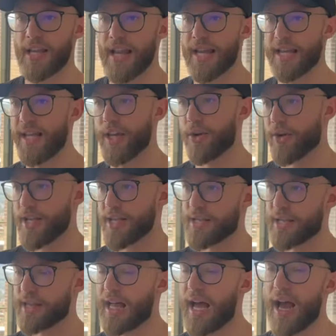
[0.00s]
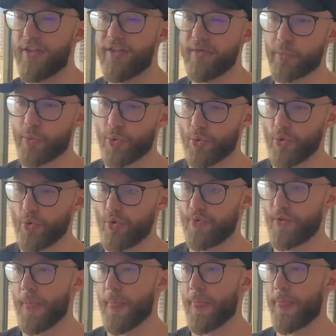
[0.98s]
And here is live proof
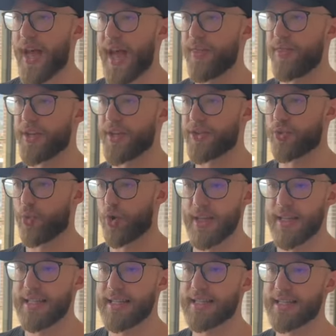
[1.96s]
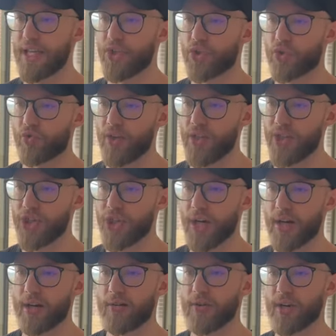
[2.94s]
that this works. This is a
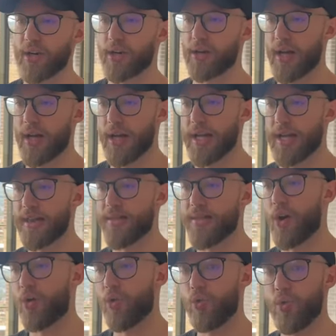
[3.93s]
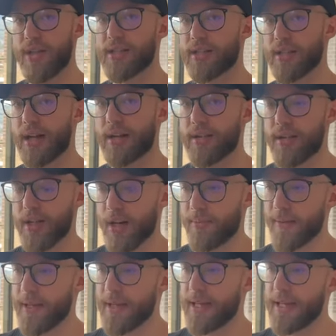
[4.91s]
screenshot of a client that we signed
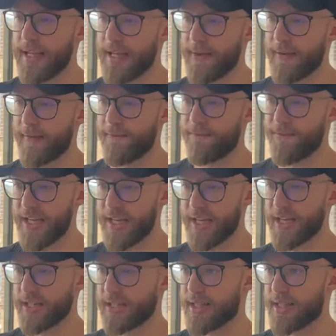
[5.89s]
up in Phoenix,